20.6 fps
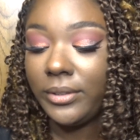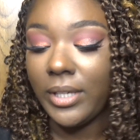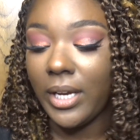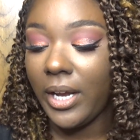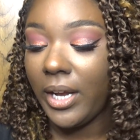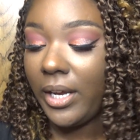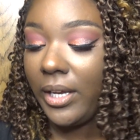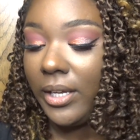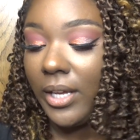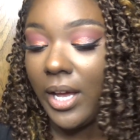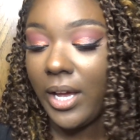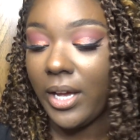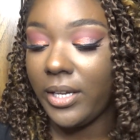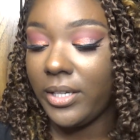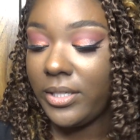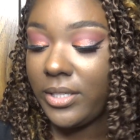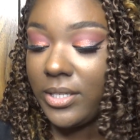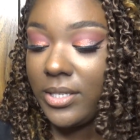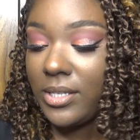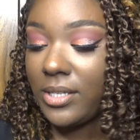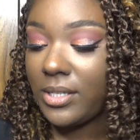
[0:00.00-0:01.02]
I
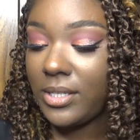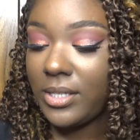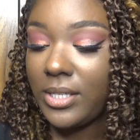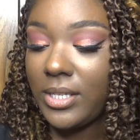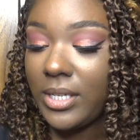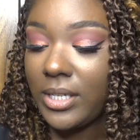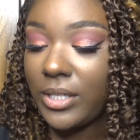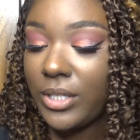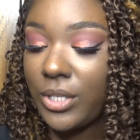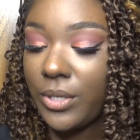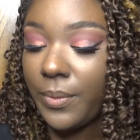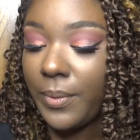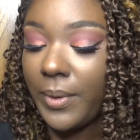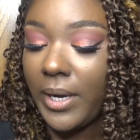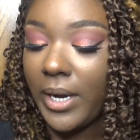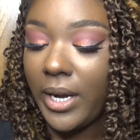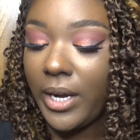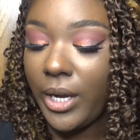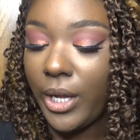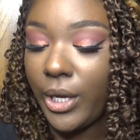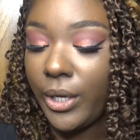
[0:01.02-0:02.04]
just stick to what
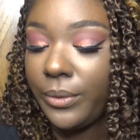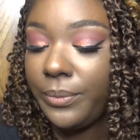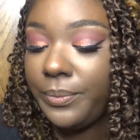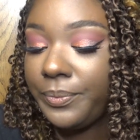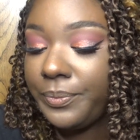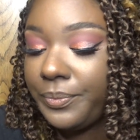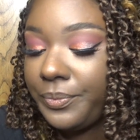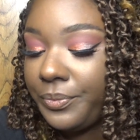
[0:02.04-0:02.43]
I know.